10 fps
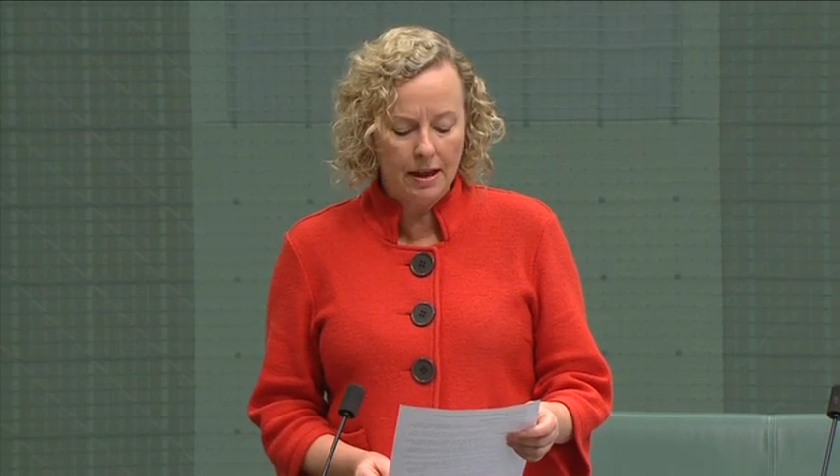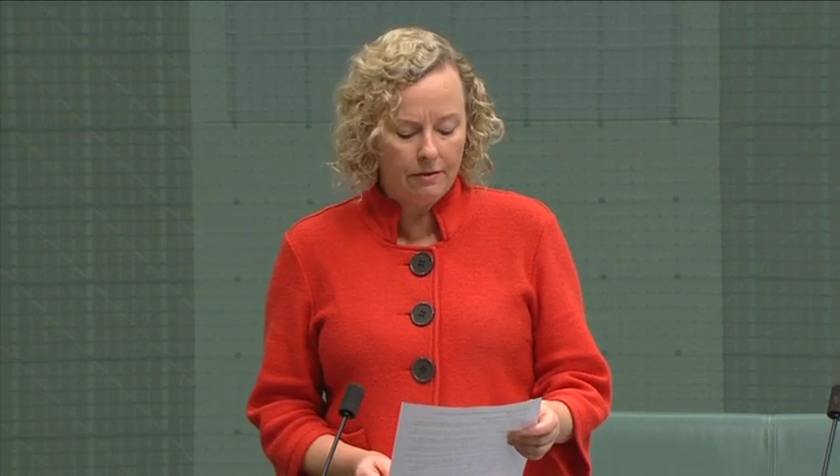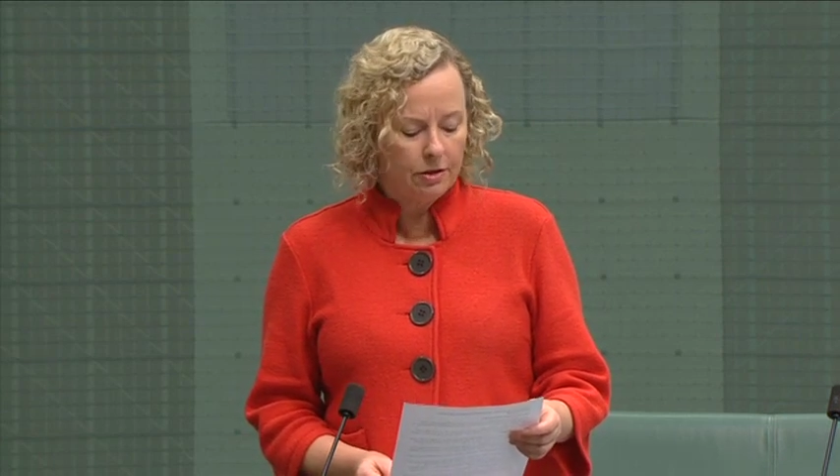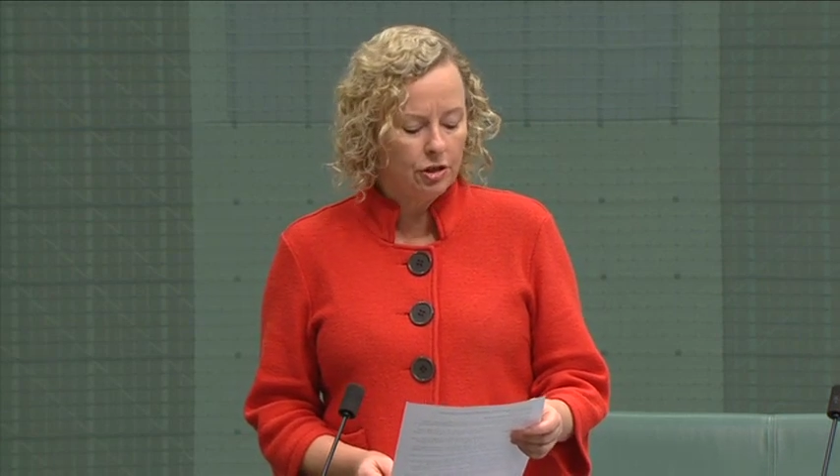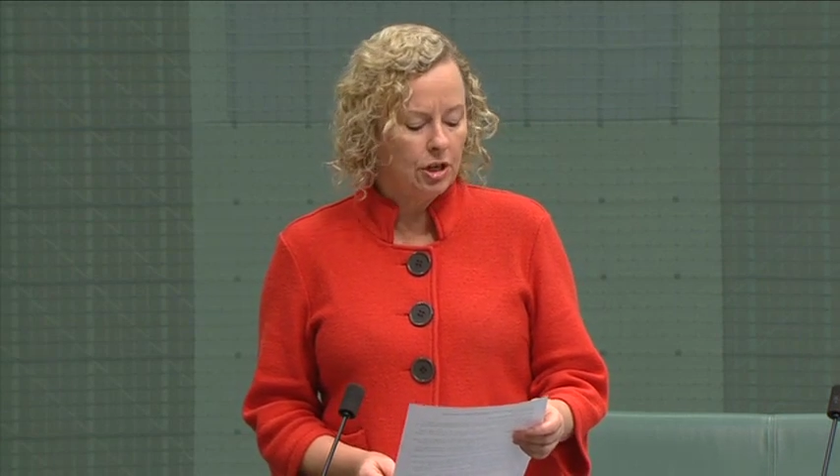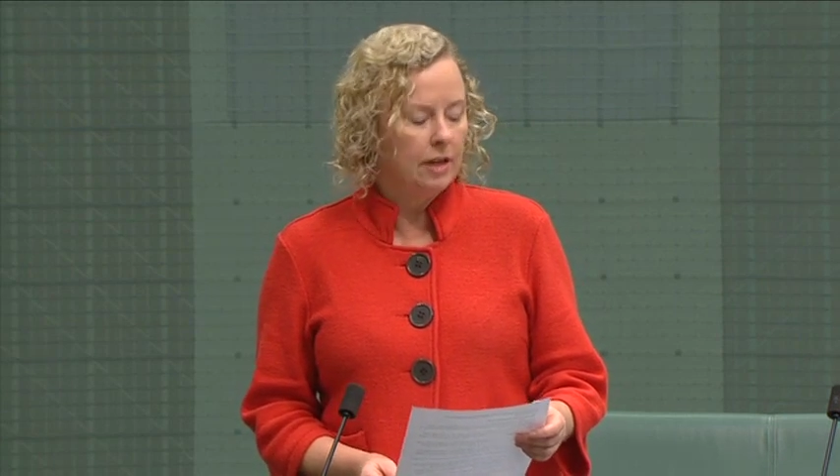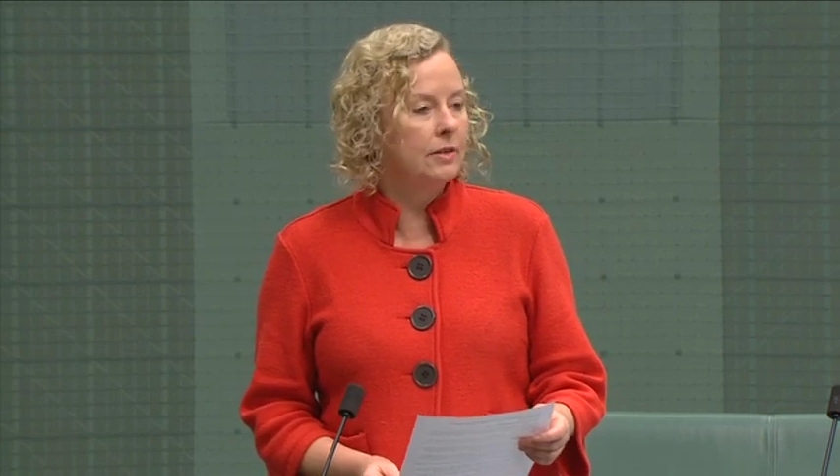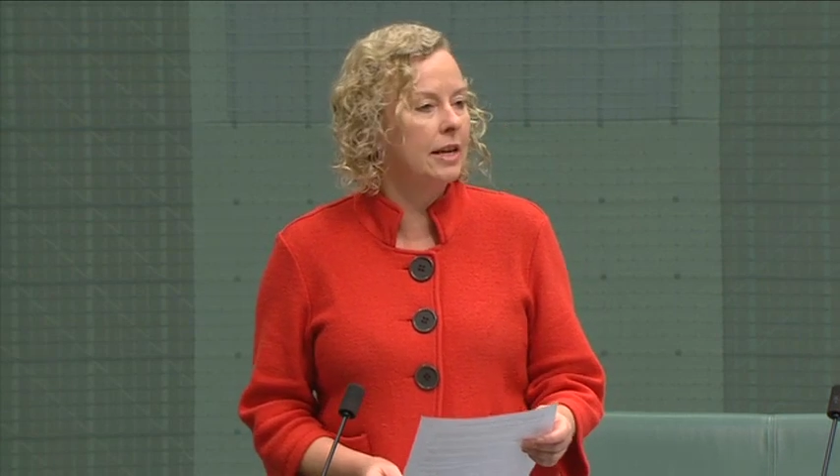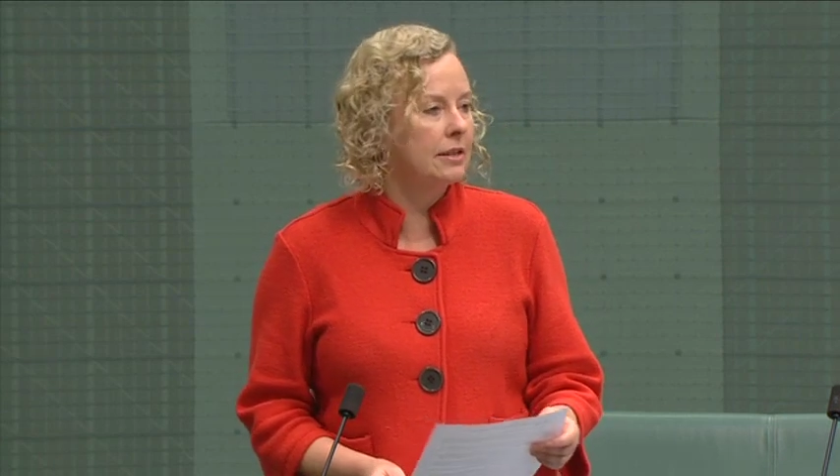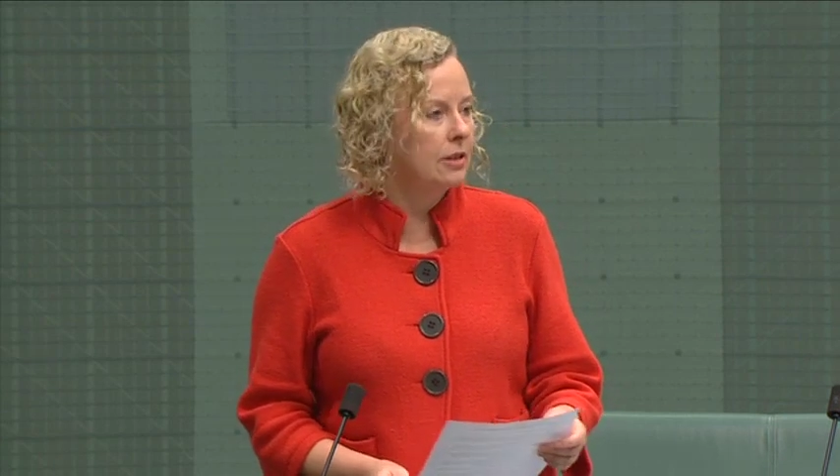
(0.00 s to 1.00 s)
ever
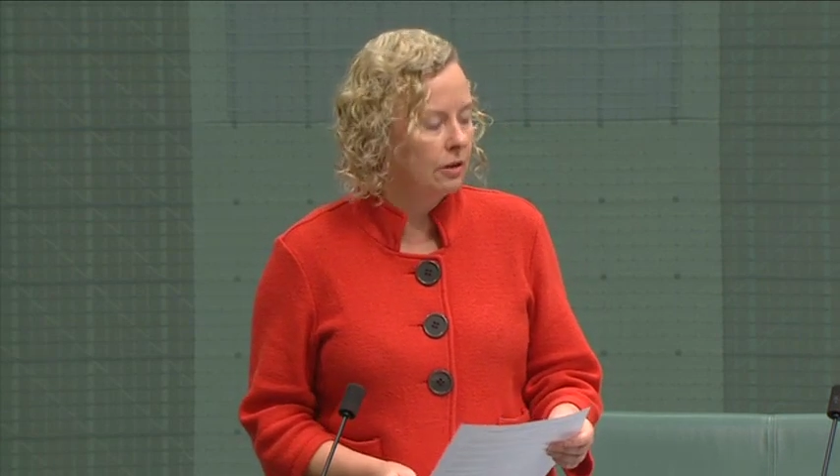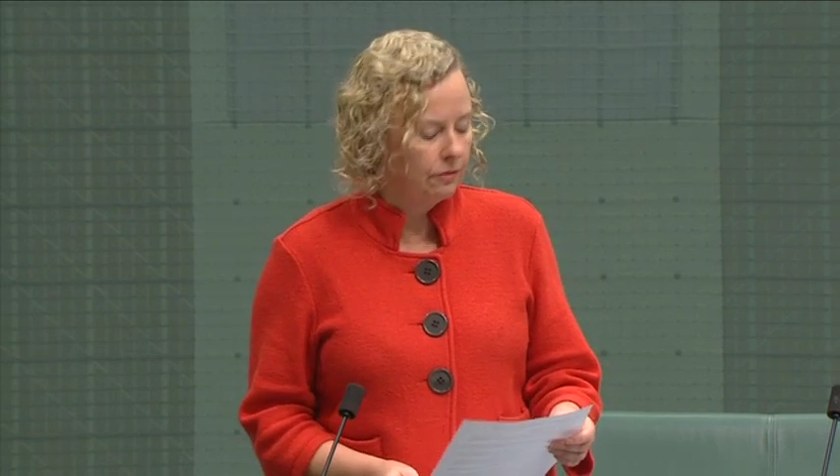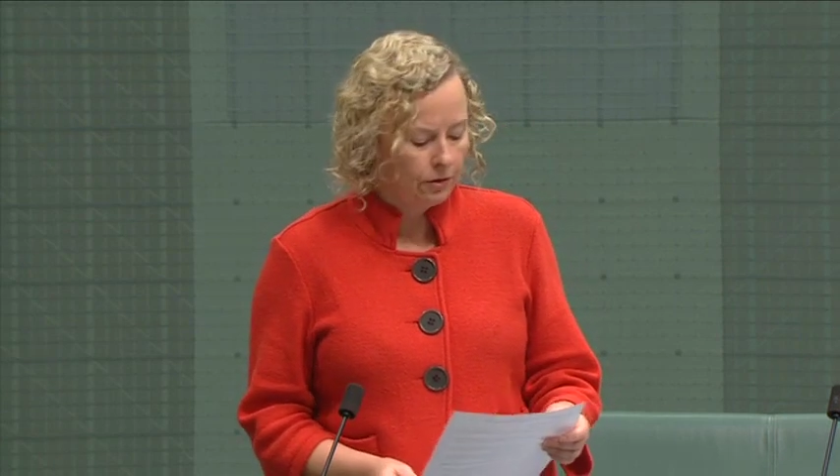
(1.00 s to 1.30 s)
achieved outside of